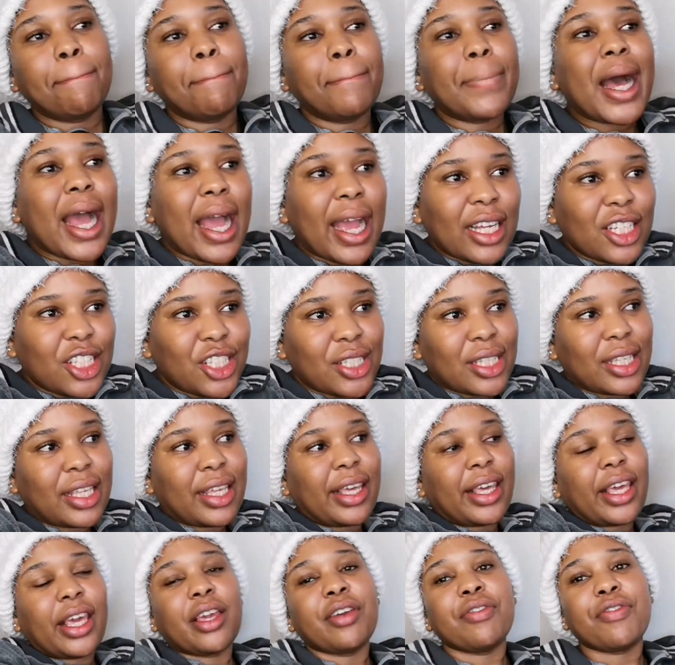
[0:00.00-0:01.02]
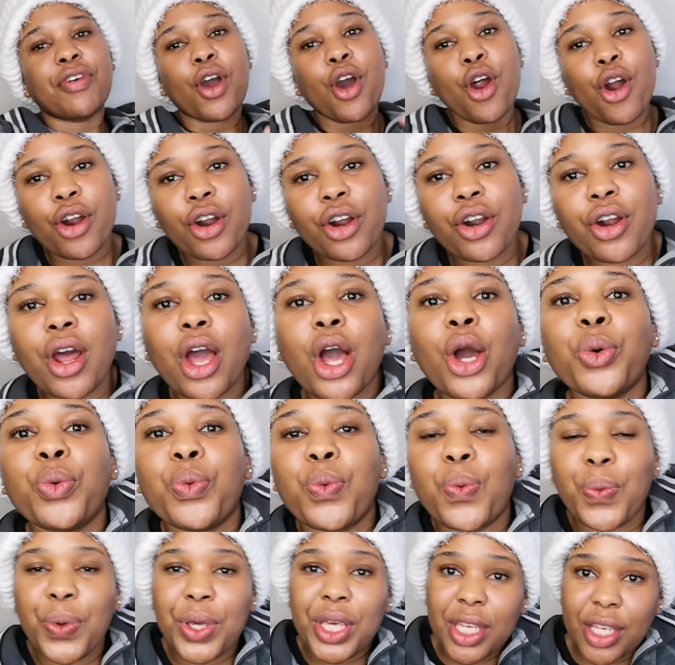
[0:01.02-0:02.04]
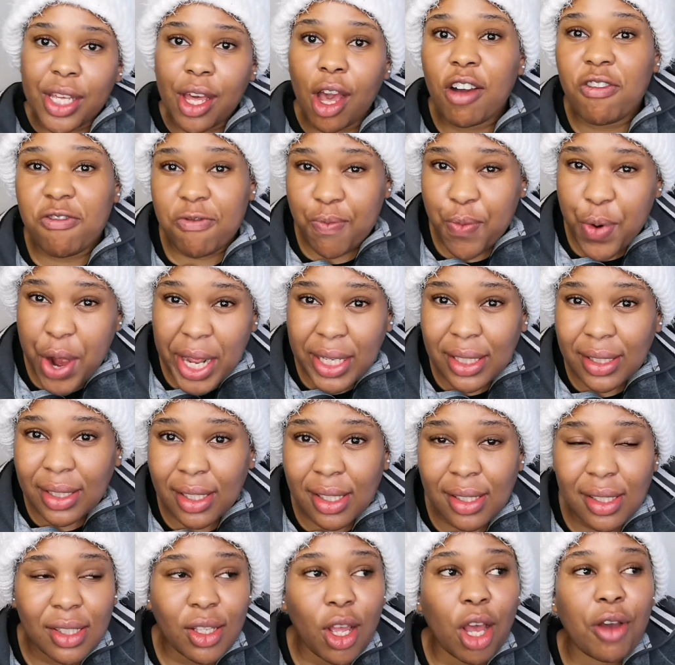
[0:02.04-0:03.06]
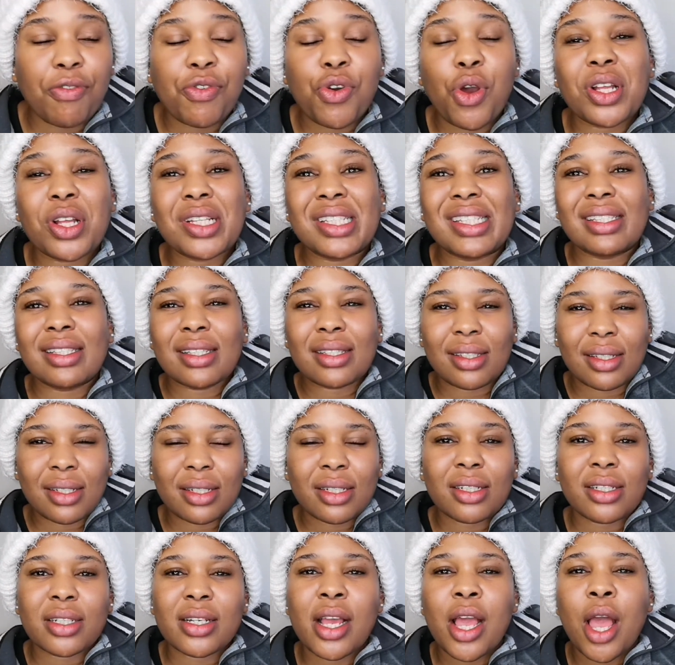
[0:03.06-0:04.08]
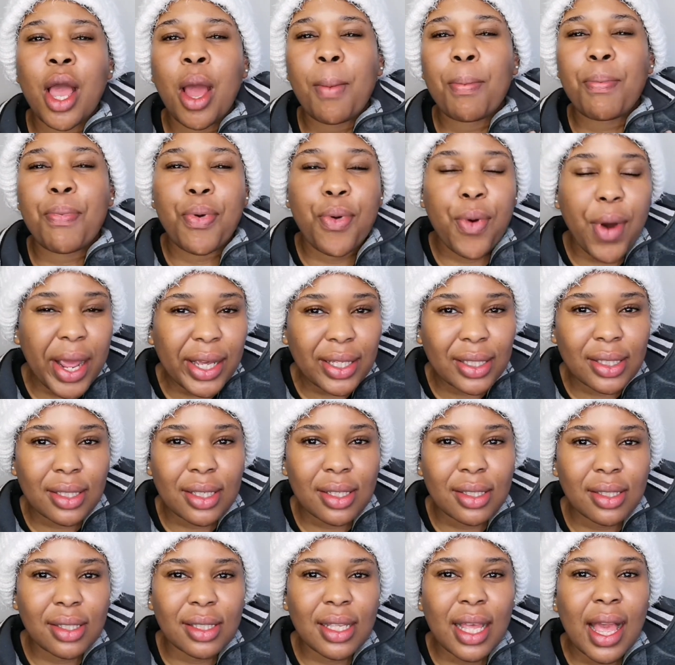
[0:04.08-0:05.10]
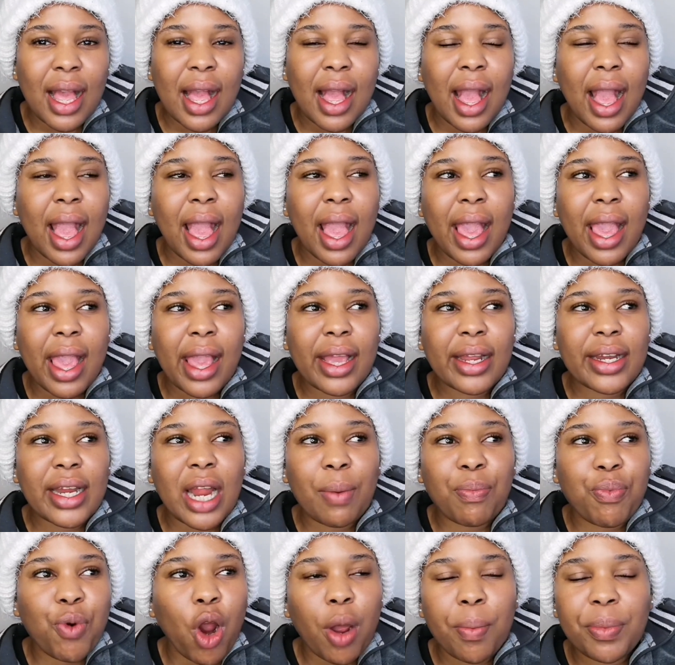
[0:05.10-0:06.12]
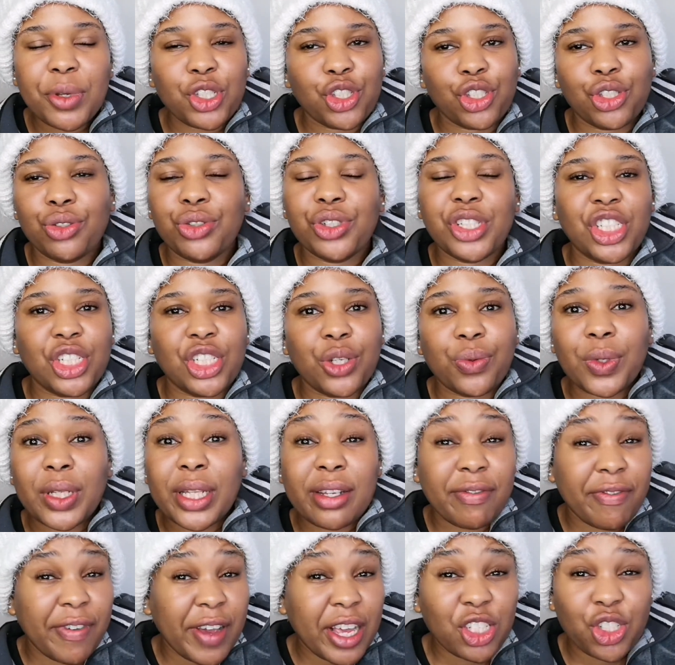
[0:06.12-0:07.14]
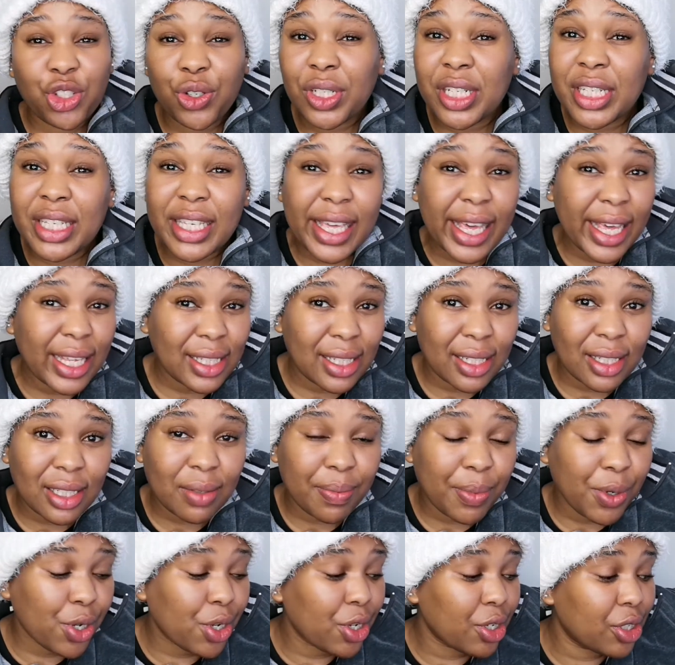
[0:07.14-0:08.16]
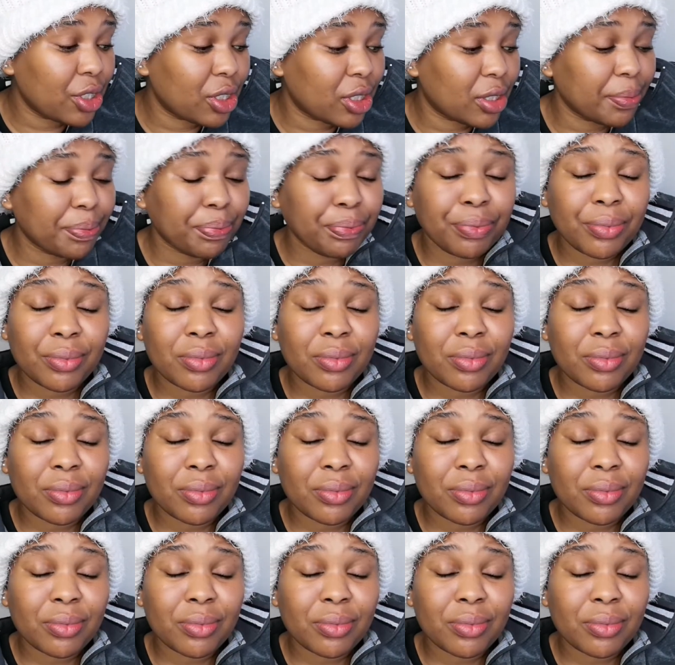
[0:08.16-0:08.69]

But give her a week of practice, of consistent practice, and I promise you she will eventually get it. Because